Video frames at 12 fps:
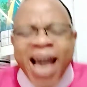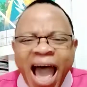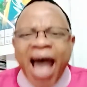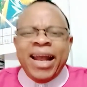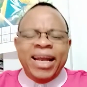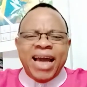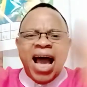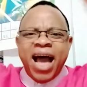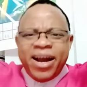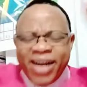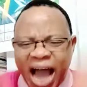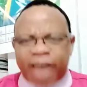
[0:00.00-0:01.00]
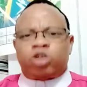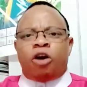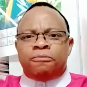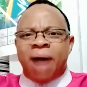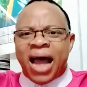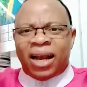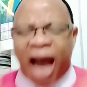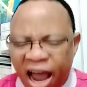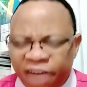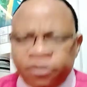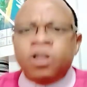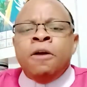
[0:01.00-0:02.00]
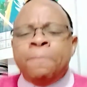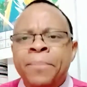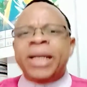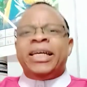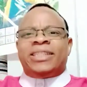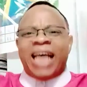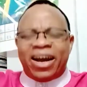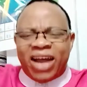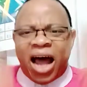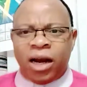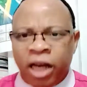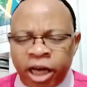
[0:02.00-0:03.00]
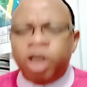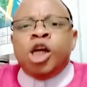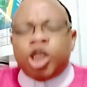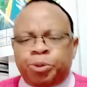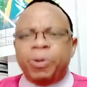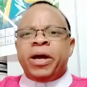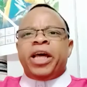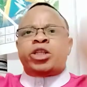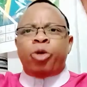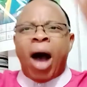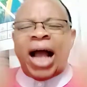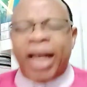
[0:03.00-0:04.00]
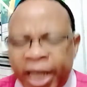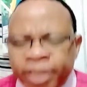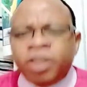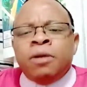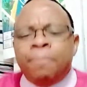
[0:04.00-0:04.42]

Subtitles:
Any areas of my life, ministerially, spiritually,